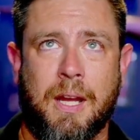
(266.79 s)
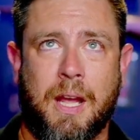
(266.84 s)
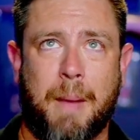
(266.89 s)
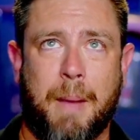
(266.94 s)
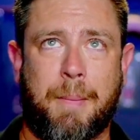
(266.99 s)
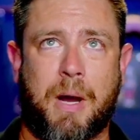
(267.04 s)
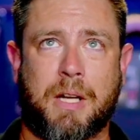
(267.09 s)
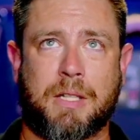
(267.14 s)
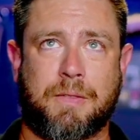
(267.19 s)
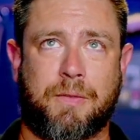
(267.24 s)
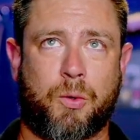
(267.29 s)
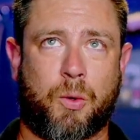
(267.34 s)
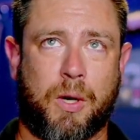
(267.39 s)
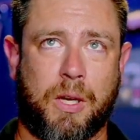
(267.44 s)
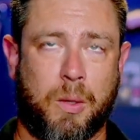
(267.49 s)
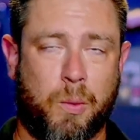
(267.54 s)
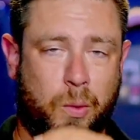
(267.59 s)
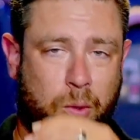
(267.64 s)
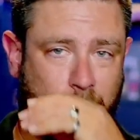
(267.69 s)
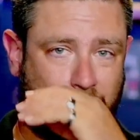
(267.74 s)
A box of
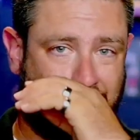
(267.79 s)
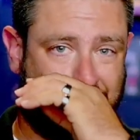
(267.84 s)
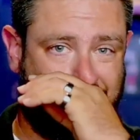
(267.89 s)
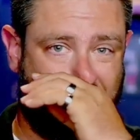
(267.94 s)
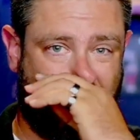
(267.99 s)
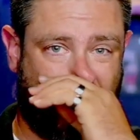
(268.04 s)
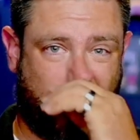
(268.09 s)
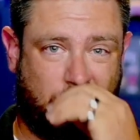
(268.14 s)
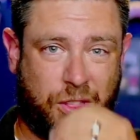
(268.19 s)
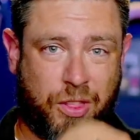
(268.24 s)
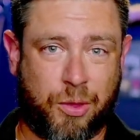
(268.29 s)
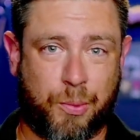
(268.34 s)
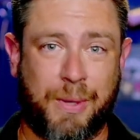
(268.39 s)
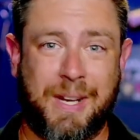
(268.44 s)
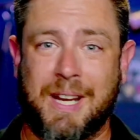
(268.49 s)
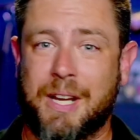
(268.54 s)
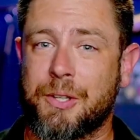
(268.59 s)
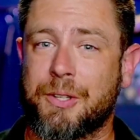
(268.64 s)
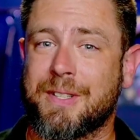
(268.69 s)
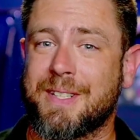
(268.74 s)
20 will run you
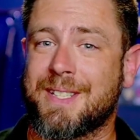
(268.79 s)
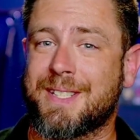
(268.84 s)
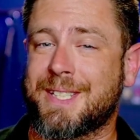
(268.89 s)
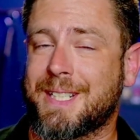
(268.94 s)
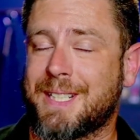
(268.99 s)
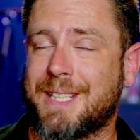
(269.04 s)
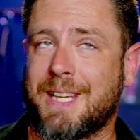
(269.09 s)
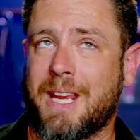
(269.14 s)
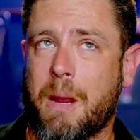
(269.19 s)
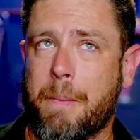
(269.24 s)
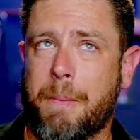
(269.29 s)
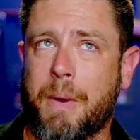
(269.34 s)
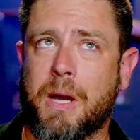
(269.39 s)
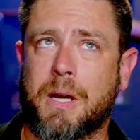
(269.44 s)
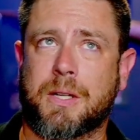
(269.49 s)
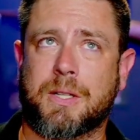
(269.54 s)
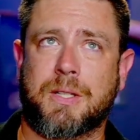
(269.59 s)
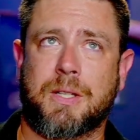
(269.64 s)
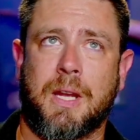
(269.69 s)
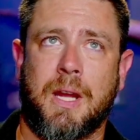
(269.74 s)

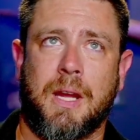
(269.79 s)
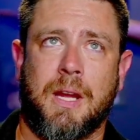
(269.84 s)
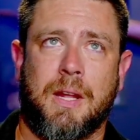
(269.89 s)
$368.